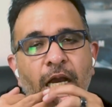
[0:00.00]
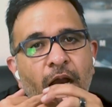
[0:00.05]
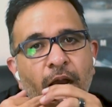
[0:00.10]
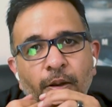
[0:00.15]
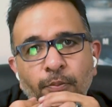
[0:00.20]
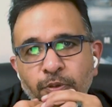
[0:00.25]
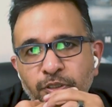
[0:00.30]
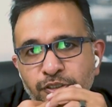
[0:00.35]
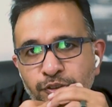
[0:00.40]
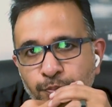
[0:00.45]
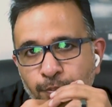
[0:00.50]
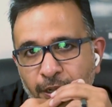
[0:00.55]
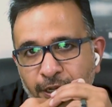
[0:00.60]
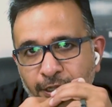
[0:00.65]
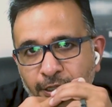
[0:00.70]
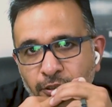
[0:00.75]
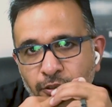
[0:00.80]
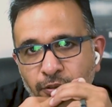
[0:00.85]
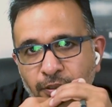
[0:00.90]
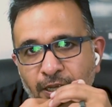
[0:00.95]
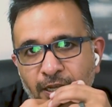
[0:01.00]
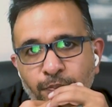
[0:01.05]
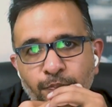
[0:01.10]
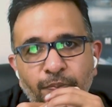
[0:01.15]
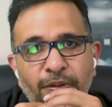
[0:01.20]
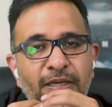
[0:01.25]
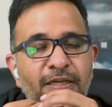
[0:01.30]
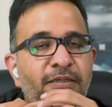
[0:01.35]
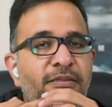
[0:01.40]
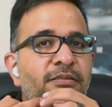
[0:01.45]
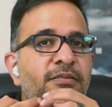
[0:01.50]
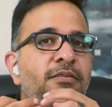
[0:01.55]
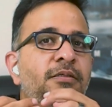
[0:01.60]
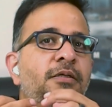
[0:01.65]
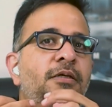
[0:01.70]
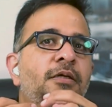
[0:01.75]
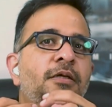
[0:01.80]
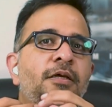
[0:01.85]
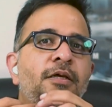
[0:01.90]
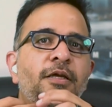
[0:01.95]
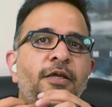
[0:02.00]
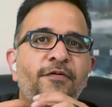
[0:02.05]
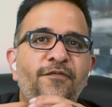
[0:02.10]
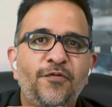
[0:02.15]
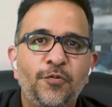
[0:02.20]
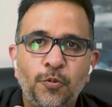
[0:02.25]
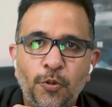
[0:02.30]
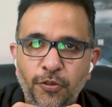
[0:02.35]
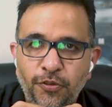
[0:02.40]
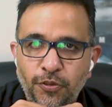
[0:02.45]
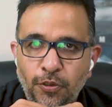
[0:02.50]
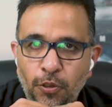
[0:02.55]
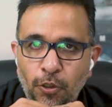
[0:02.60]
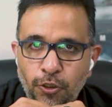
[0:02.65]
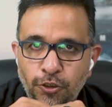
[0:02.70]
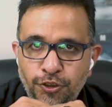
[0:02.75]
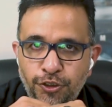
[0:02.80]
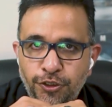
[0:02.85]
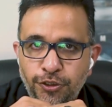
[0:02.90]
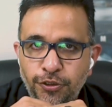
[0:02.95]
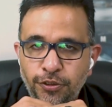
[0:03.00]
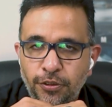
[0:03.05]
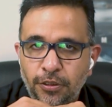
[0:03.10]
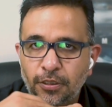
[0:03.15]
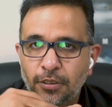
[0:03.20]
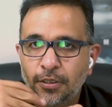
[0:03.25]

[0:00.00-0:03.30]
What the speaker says: how much money you get paid, if you want to launch